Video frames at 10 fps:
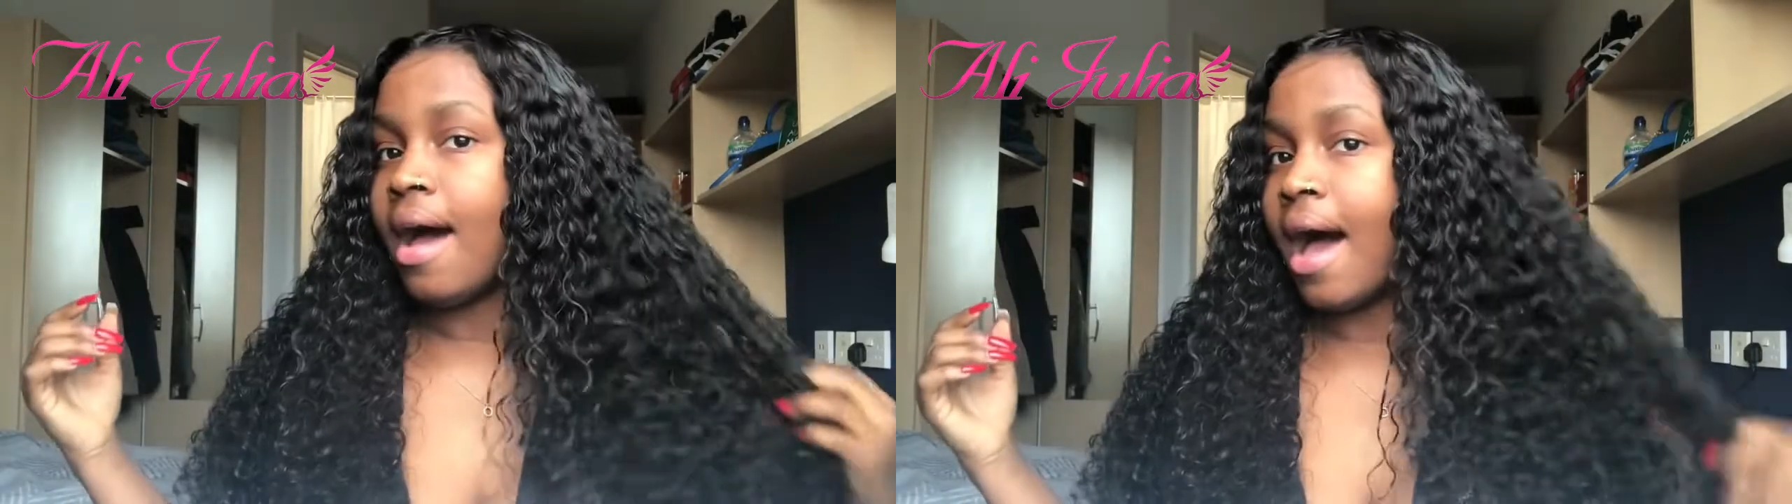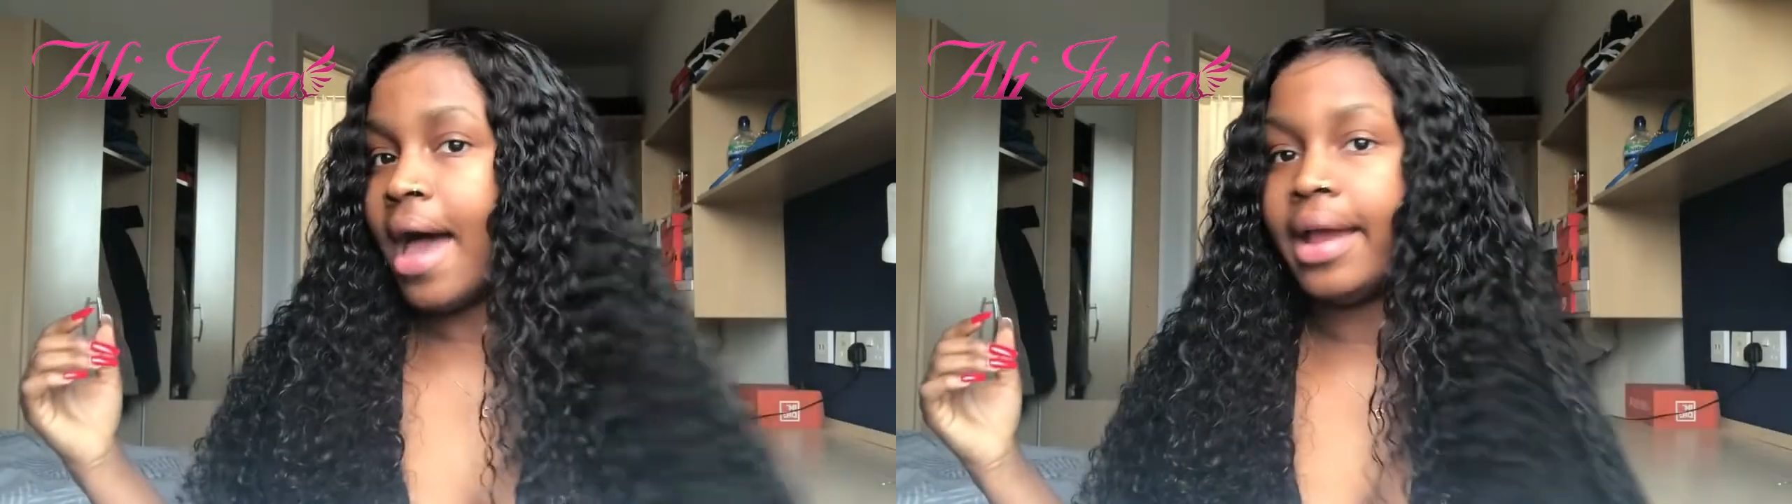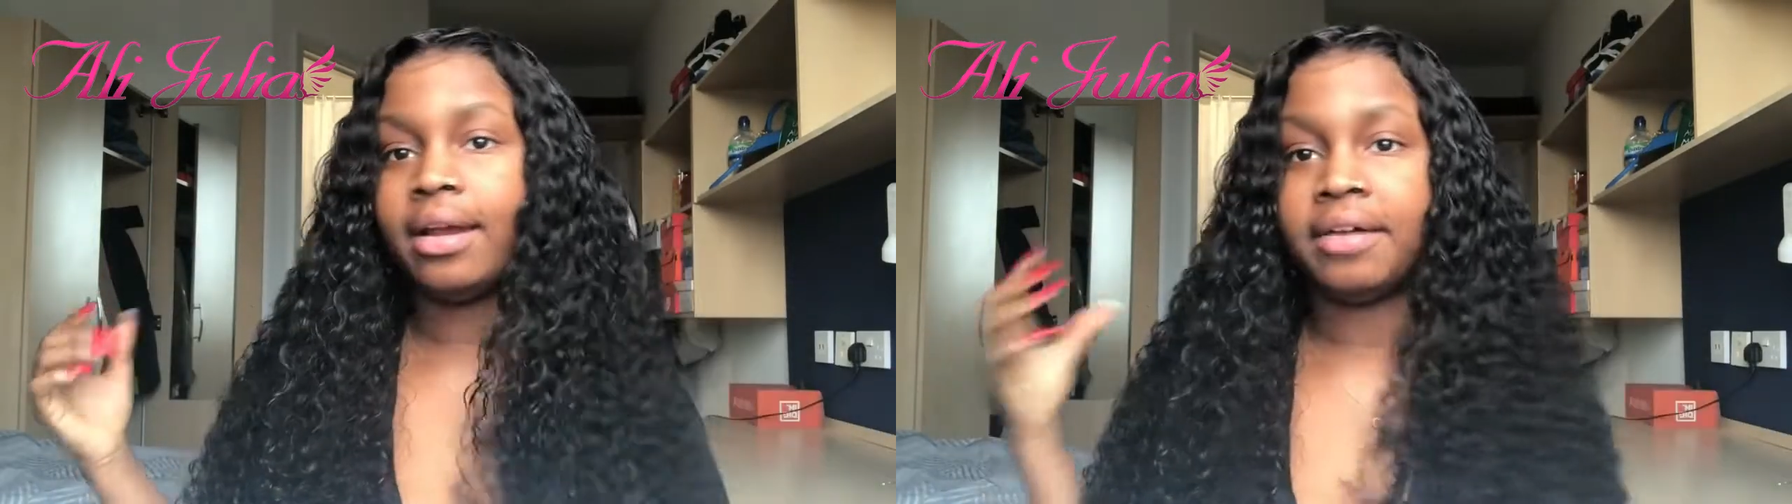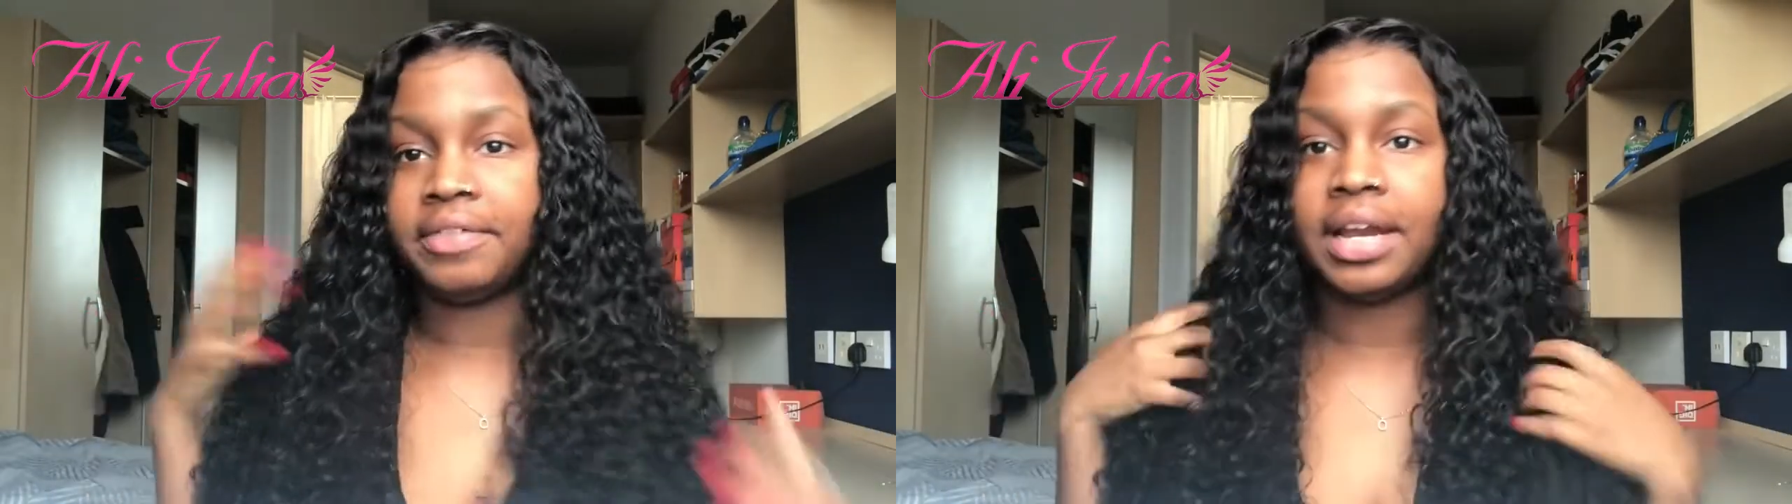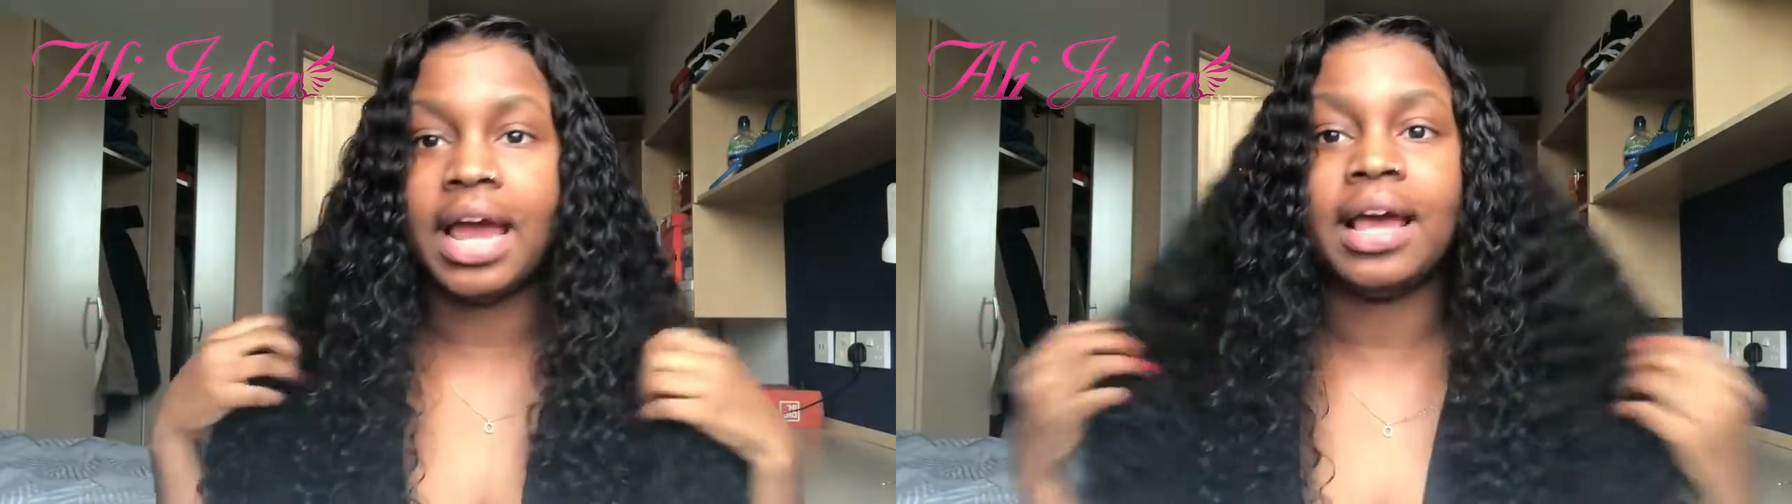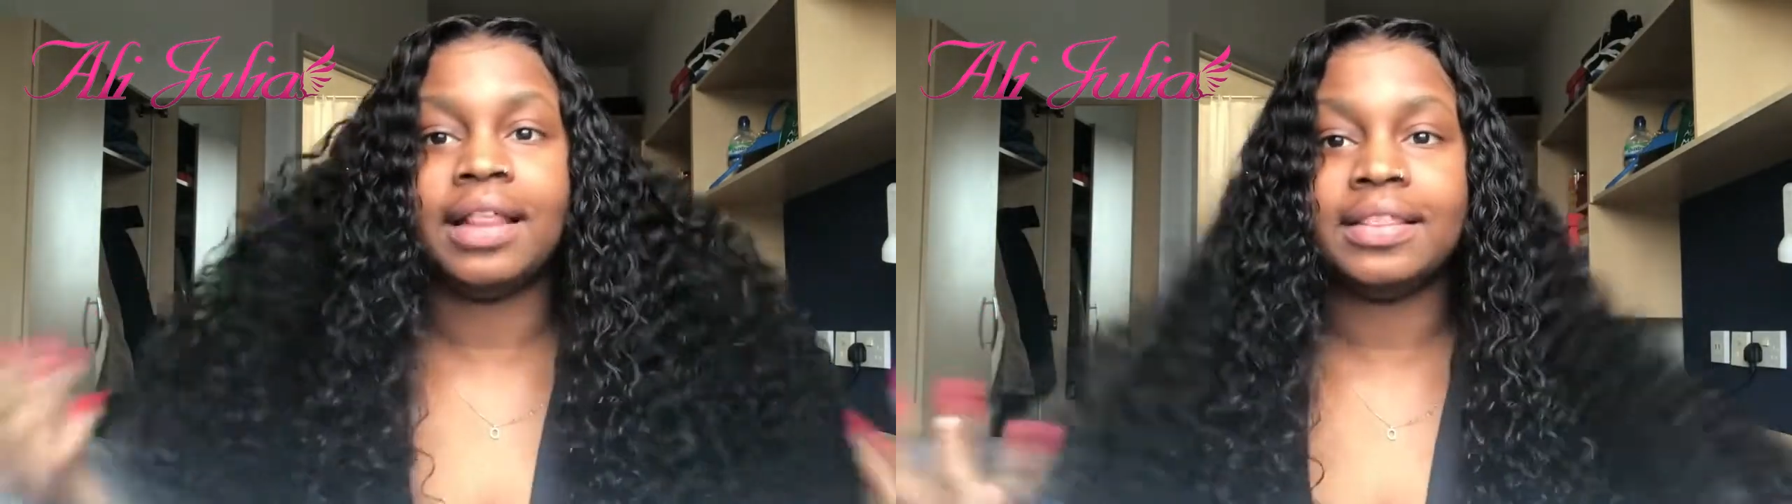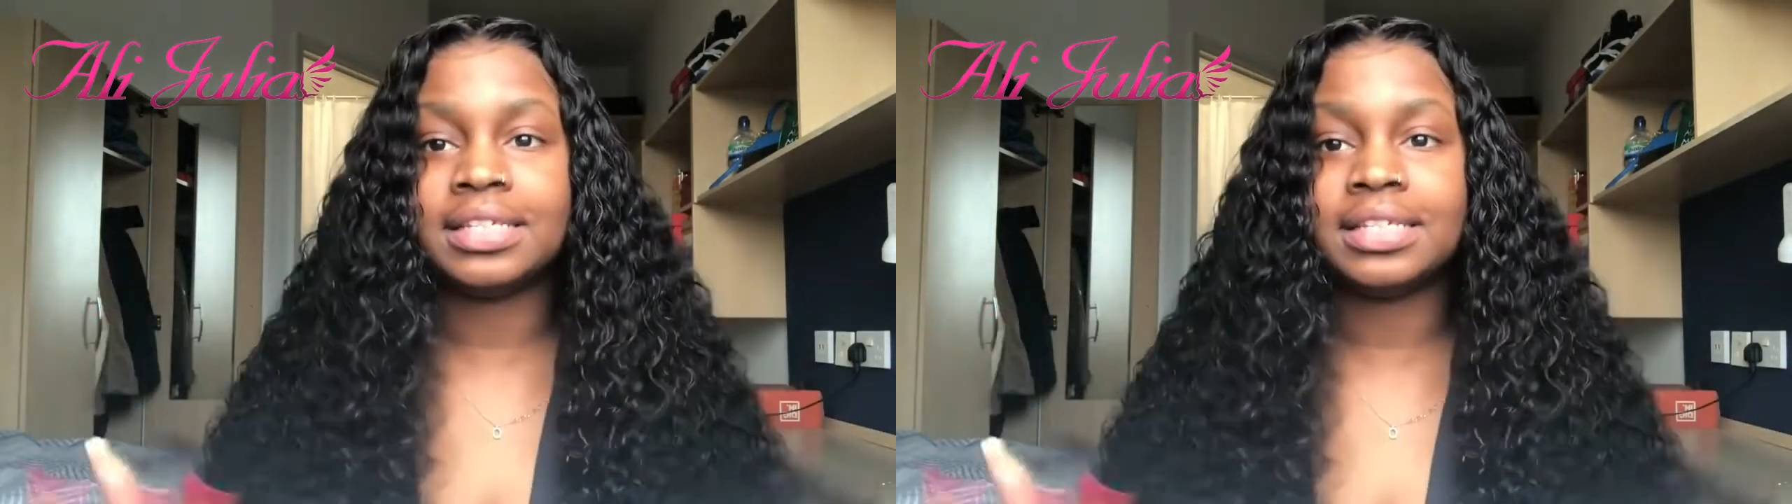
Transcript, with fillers: I love it, like, and